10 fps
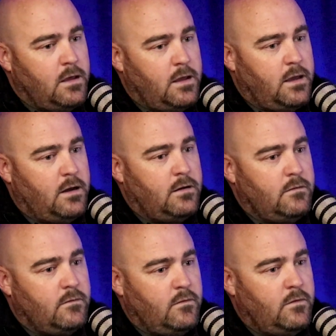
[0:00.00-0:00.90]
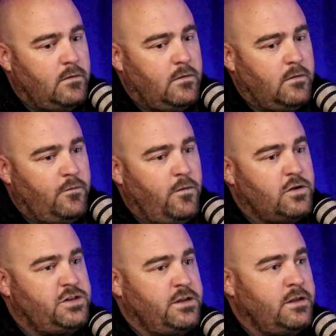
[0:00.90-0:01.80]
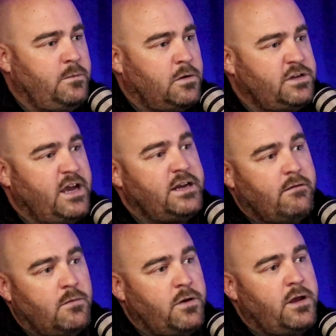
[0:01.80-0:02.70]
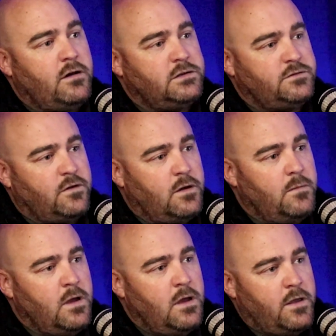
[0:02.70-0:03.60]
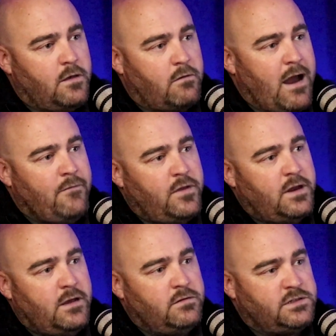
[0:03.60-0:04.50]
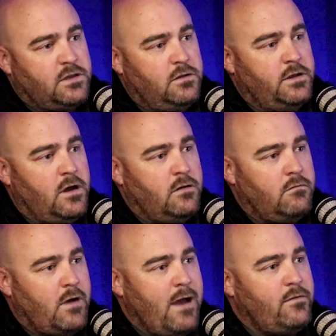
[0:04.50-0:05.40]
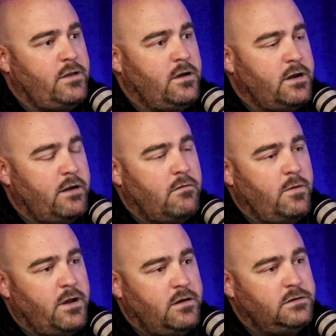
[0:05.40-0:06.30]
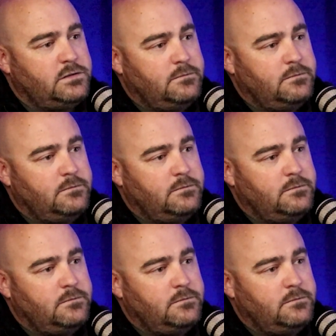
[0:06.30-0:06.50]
and fortunately protect everybody else from the raft that he was slowly unraveling on everybody else.